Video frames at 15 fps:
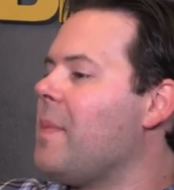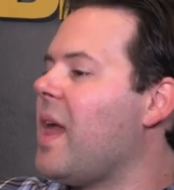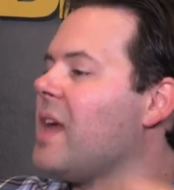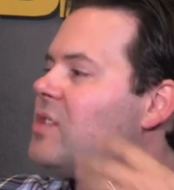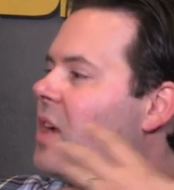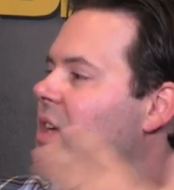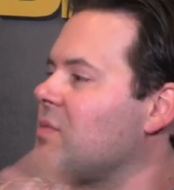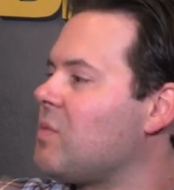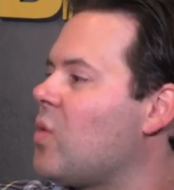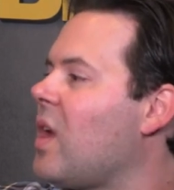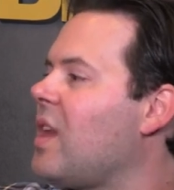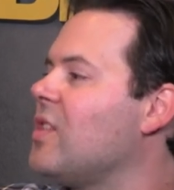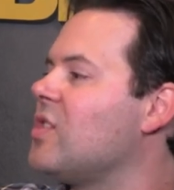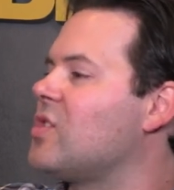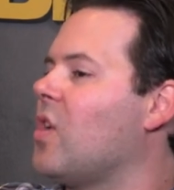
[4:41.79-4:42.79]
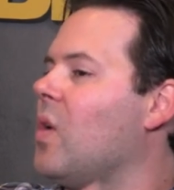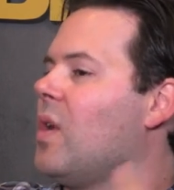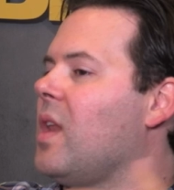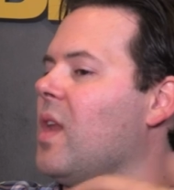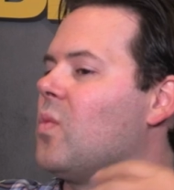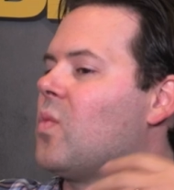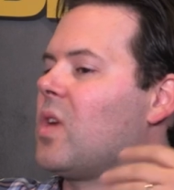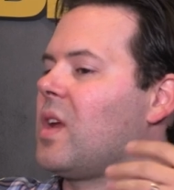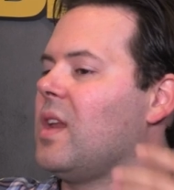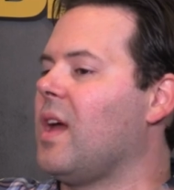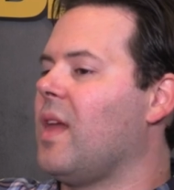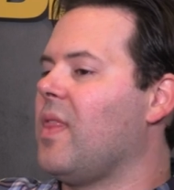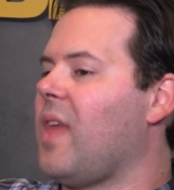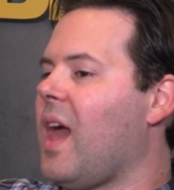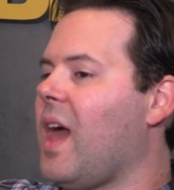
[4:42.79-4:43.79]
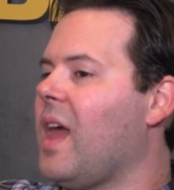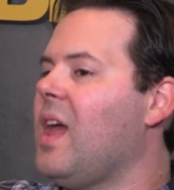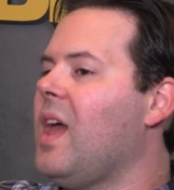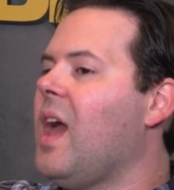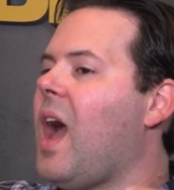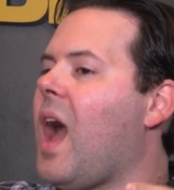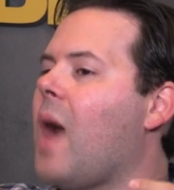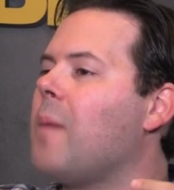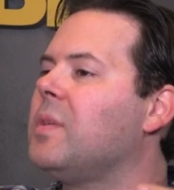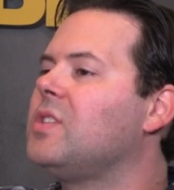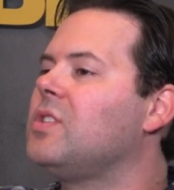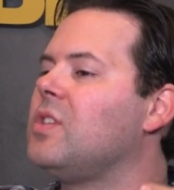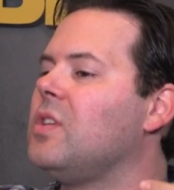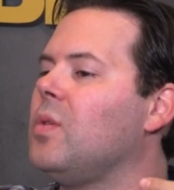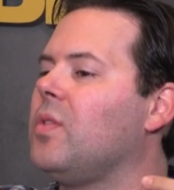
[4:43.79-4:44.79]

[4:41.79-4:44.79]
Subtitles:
As you guys have been writing the show and working on that, how much